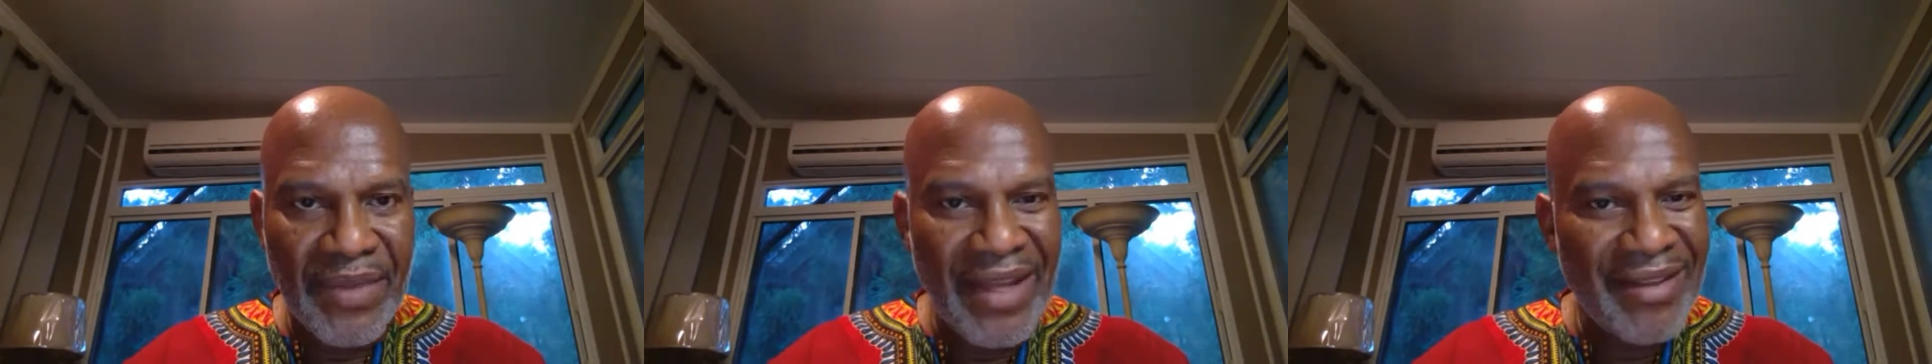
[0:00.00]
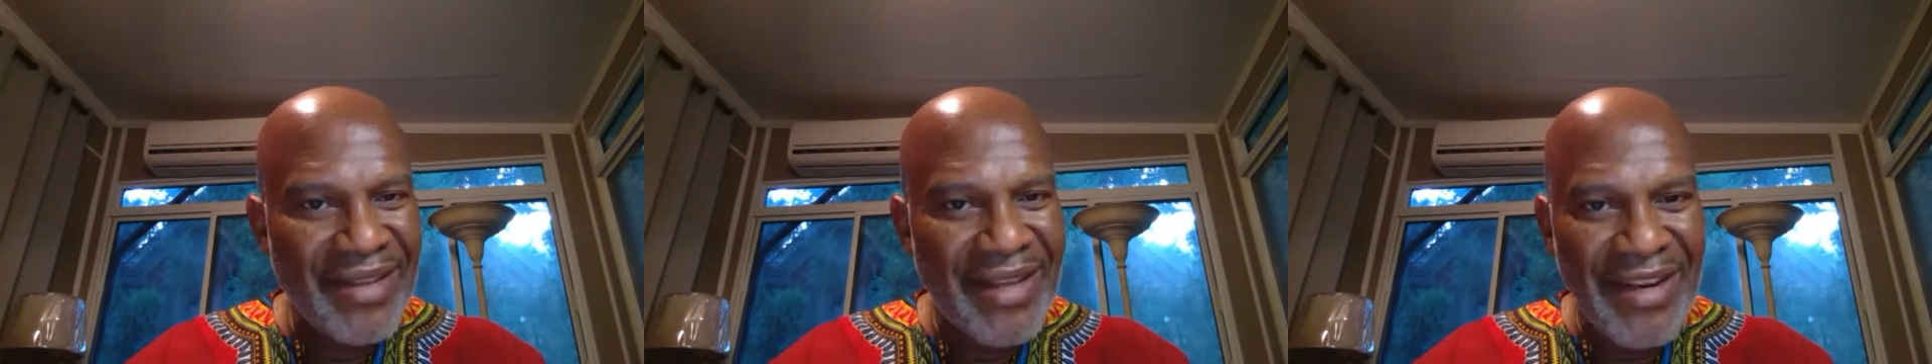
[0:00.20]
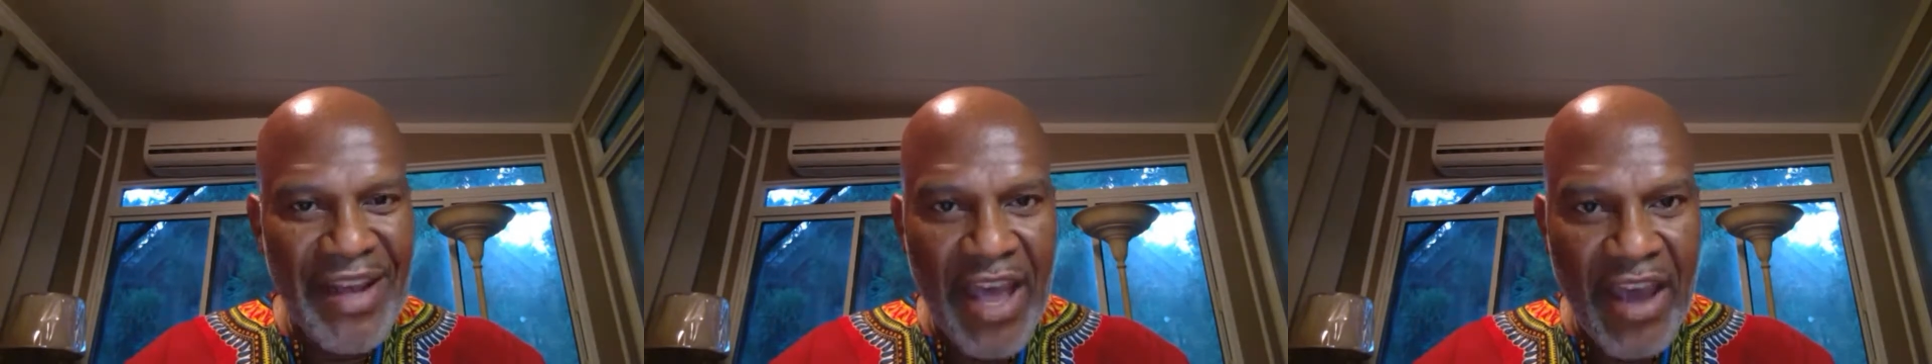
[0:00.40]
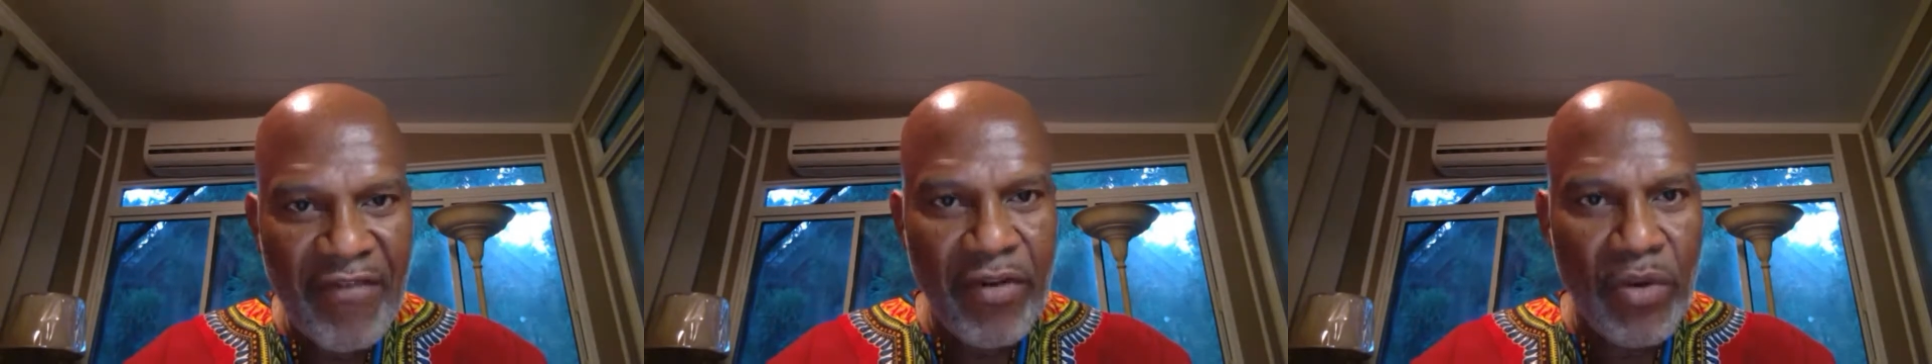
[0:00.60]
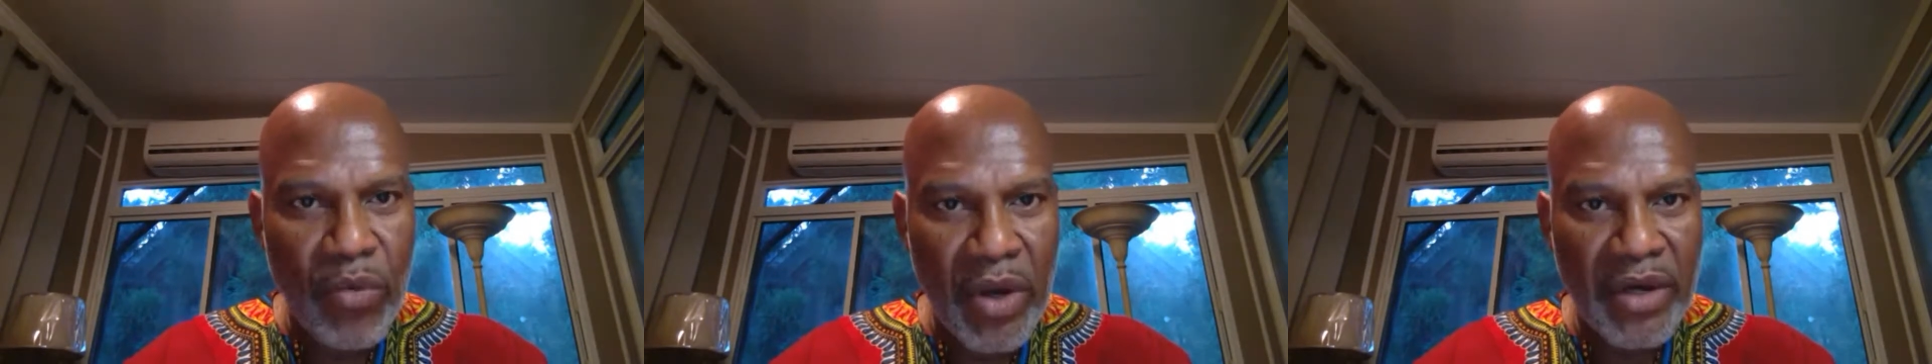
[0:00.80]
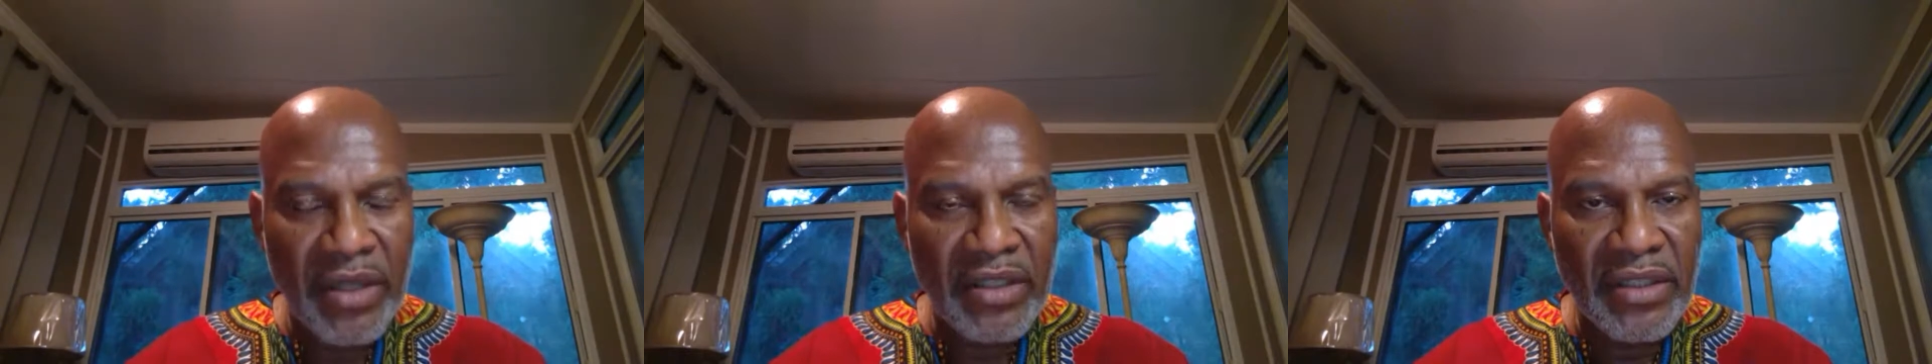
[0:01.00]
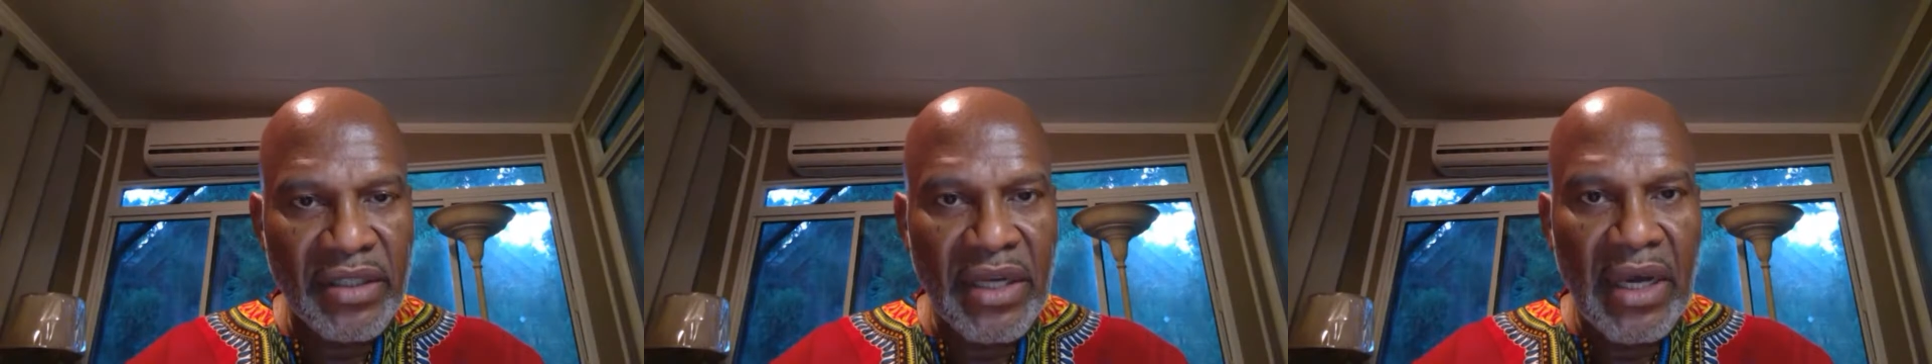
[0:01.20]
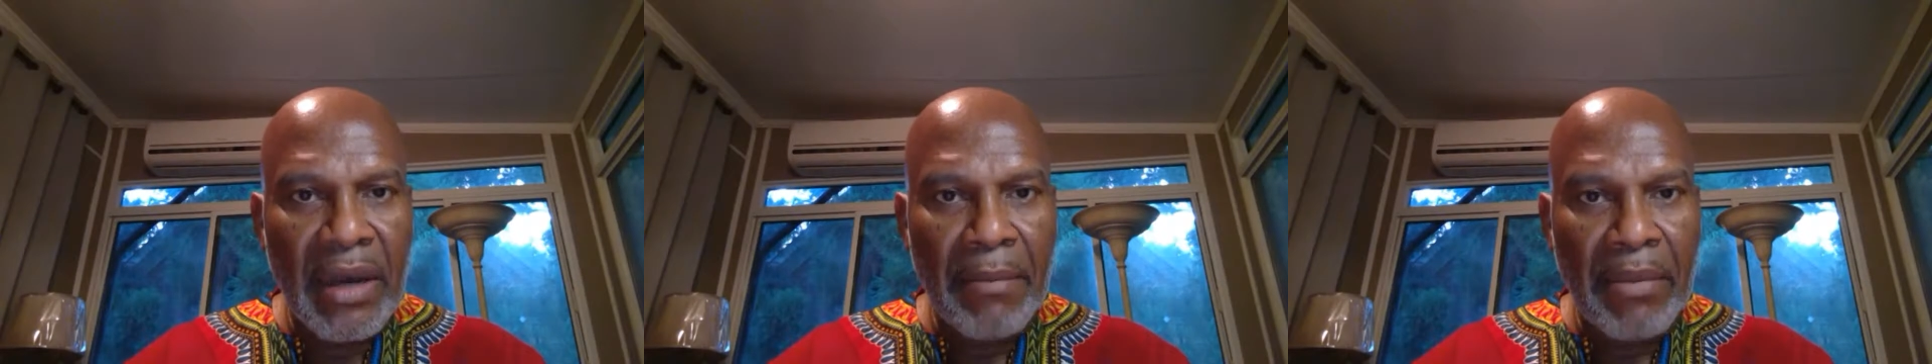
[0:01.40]
Not that everyone is,
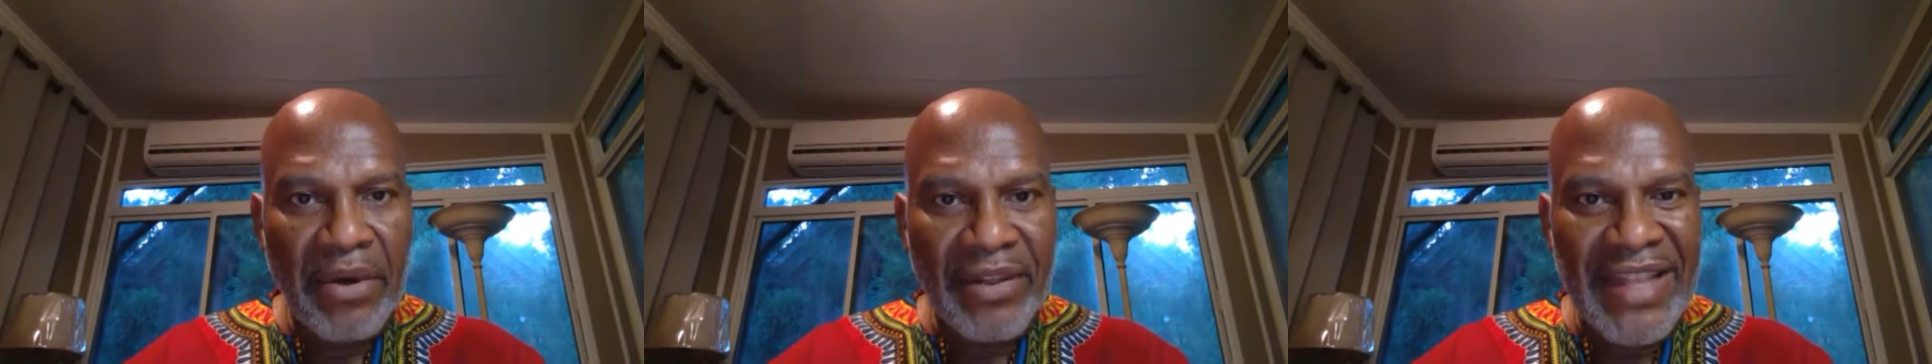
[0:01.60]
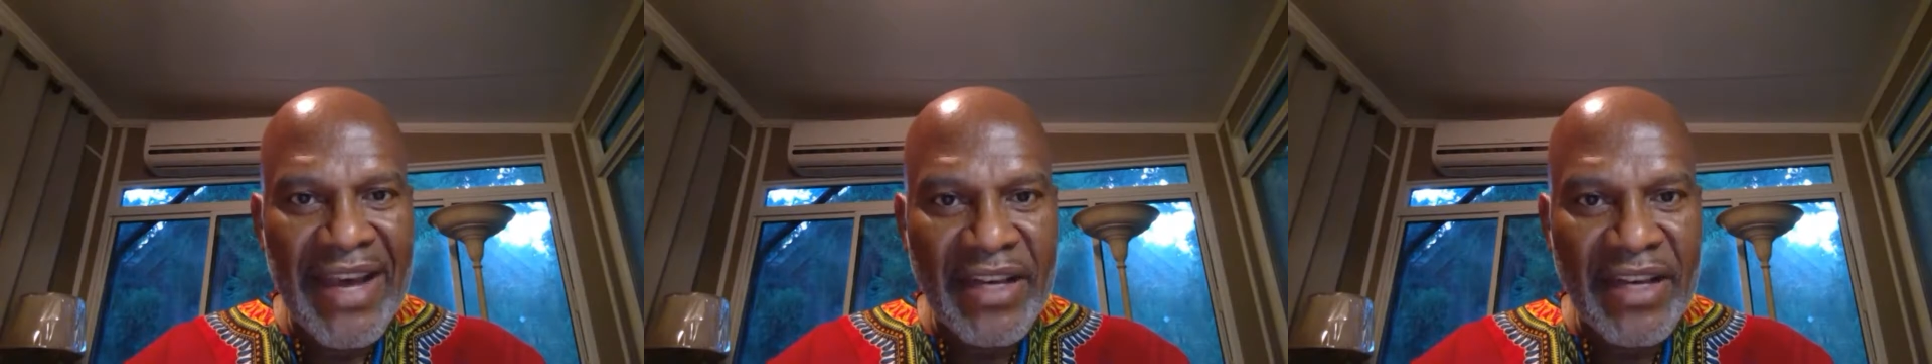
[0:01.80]
but